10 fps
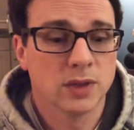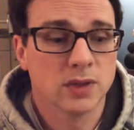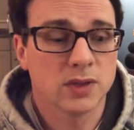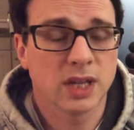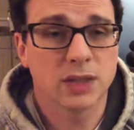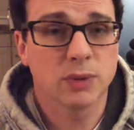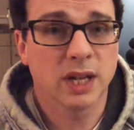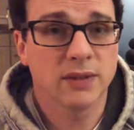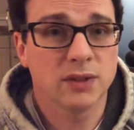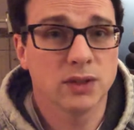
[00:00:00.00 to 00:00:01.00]
So that's what I
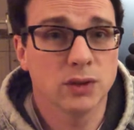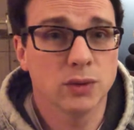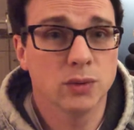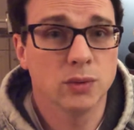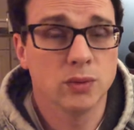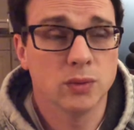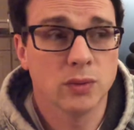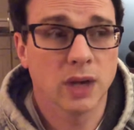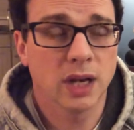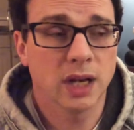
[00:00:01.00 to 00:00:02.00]
have to do
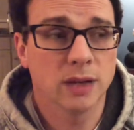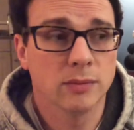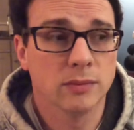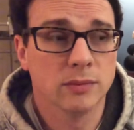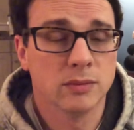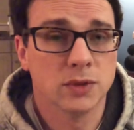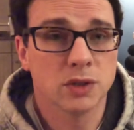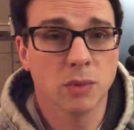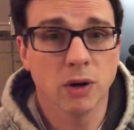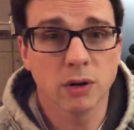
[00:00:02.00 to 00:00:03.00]

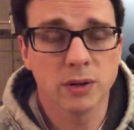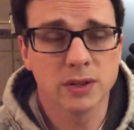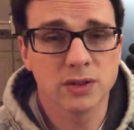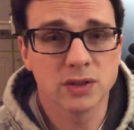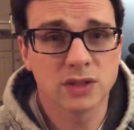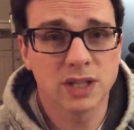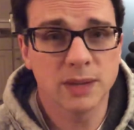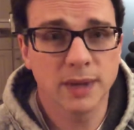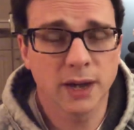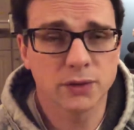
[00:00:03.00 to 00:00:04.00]
tomorrow, is just
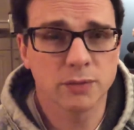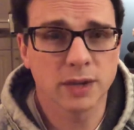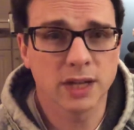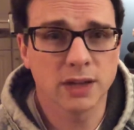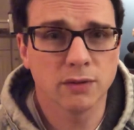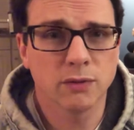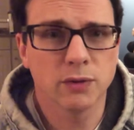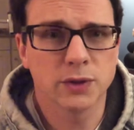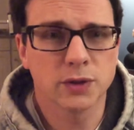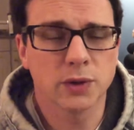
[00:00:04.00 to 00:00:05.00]
keep the house from getting
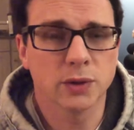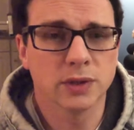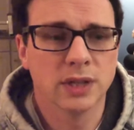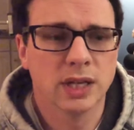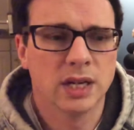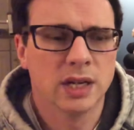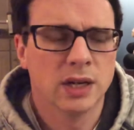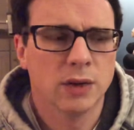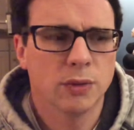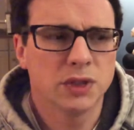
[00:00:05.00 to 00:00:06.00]
frigid cold,
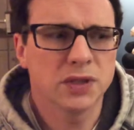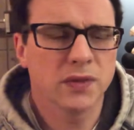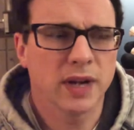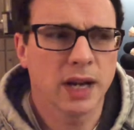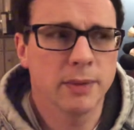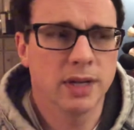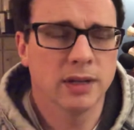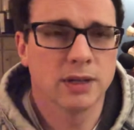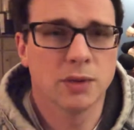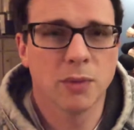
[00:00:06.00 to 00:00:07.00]
which is fine. I mean,
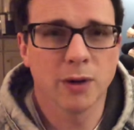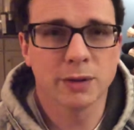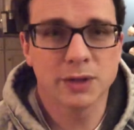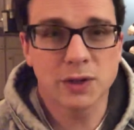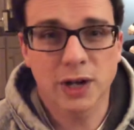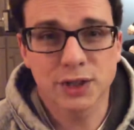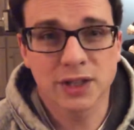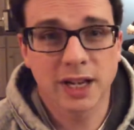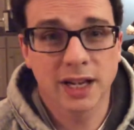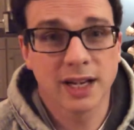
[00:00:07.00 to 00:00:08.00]
tomorrow is trash
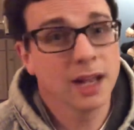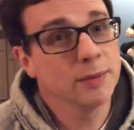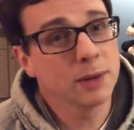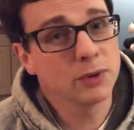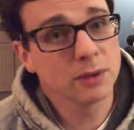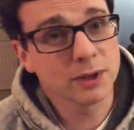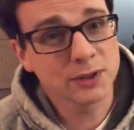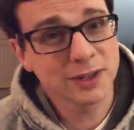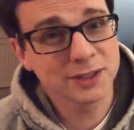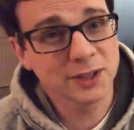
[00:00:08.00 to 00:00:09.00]
day, and I'm not putting my
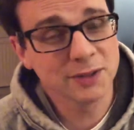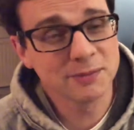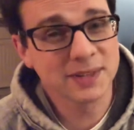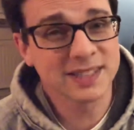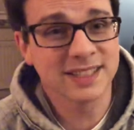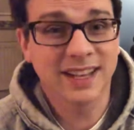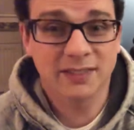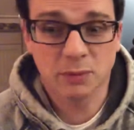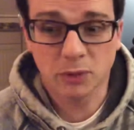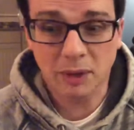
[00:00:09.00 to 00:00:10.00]
trash out because then I'll have
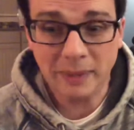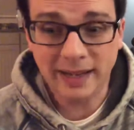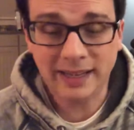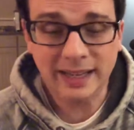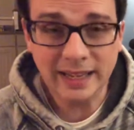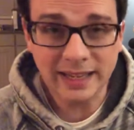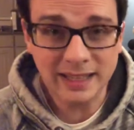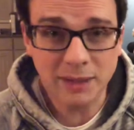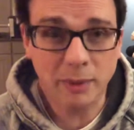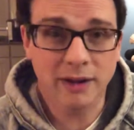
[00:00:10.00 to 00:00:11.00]
to bring it back
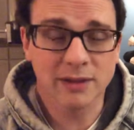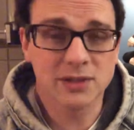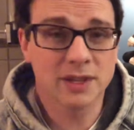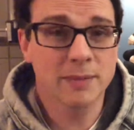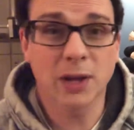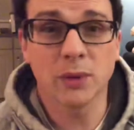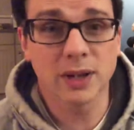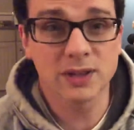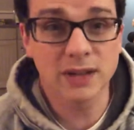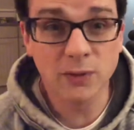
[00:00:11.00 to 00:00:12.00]
in the barrels, and I'm not going
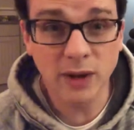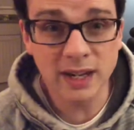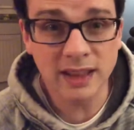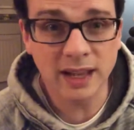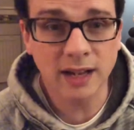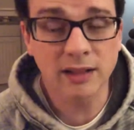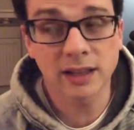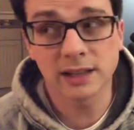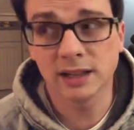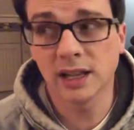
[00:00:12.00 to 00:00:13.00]
outside for anything,
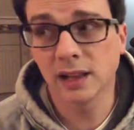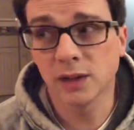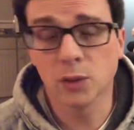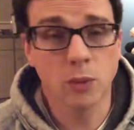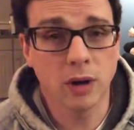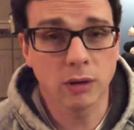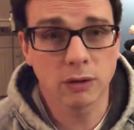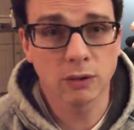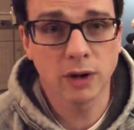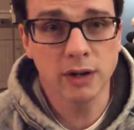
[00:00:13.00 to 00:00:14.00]
let alone a walk or
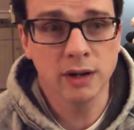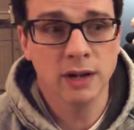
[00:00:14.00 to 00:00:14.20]
a run.